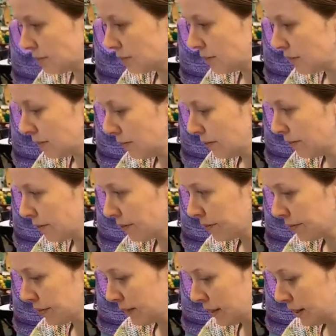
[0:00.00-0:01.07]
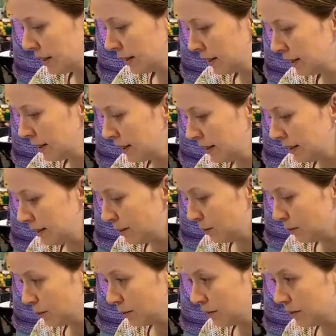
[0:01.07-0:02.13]

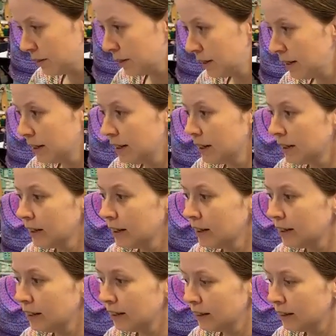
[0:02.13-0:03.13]
No one is speaking in this clip.